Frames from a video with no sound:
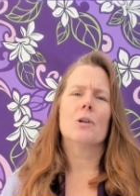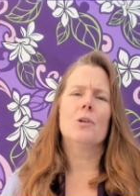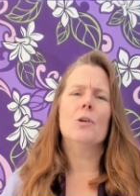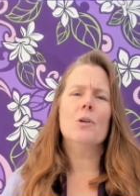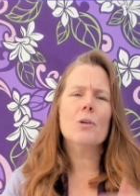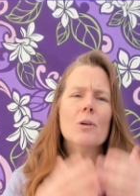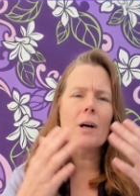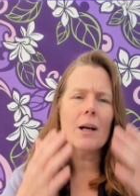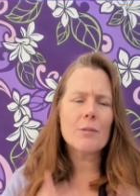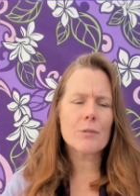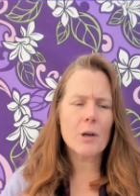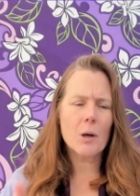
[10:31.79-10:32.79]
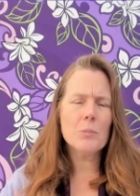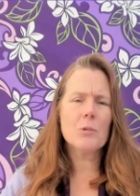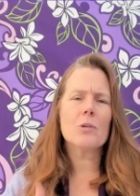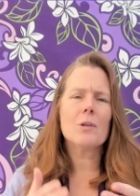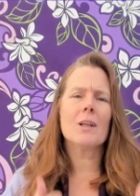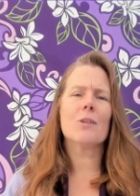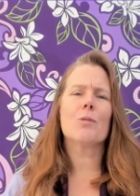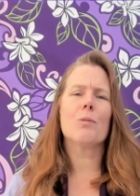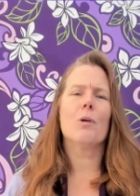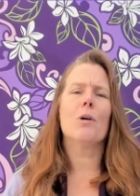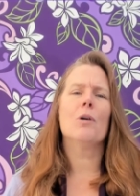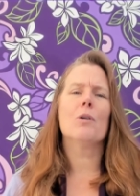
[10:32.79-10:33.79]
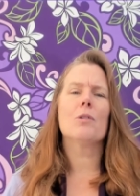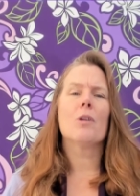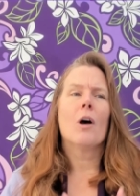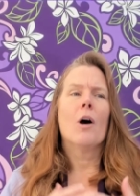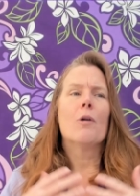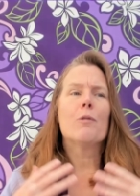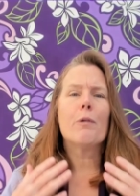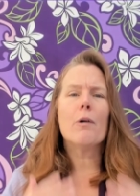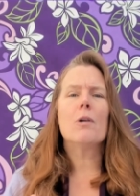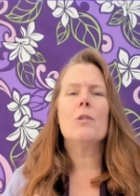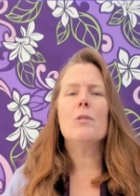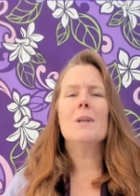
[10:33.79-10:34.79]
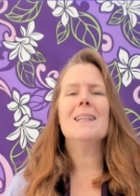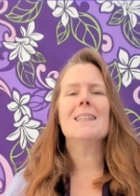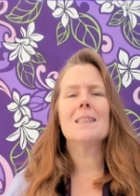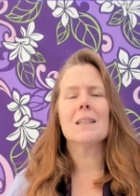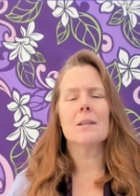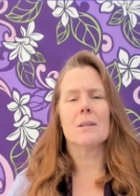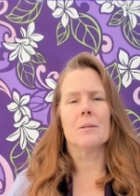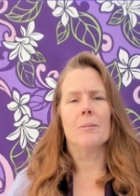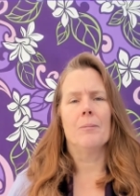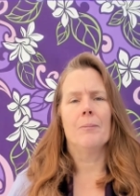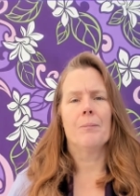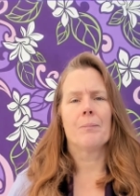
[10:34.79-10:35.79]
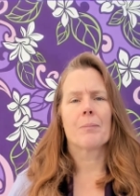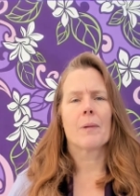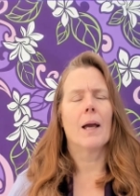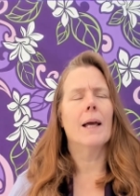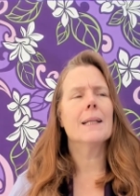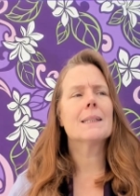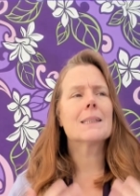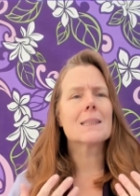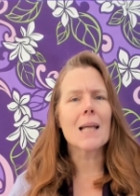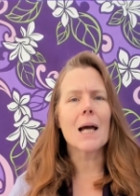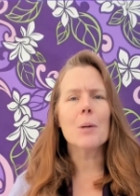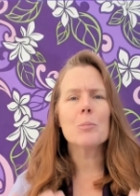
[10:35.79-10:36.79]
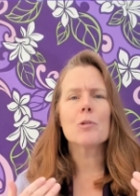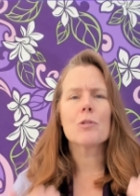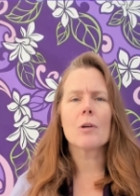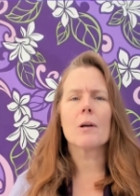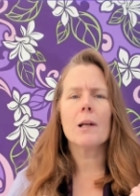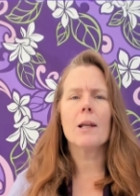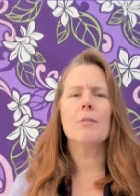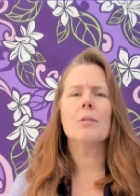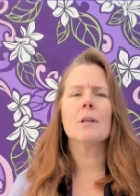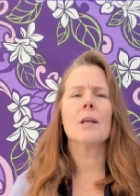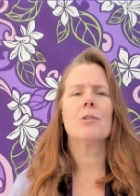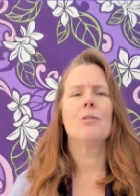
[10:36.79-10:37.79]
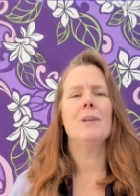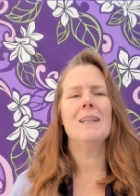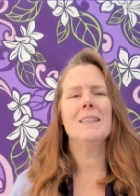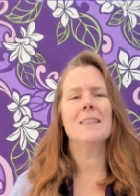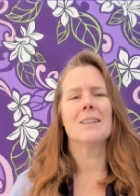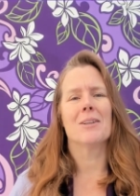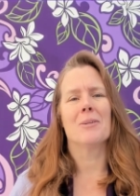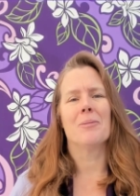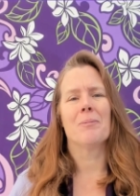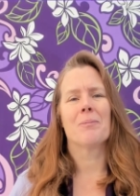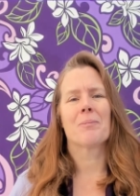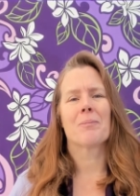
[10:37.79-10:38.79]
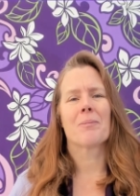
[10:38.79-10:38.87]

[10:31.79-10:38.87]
You have come to this world for a reason. It's time to start living that reason.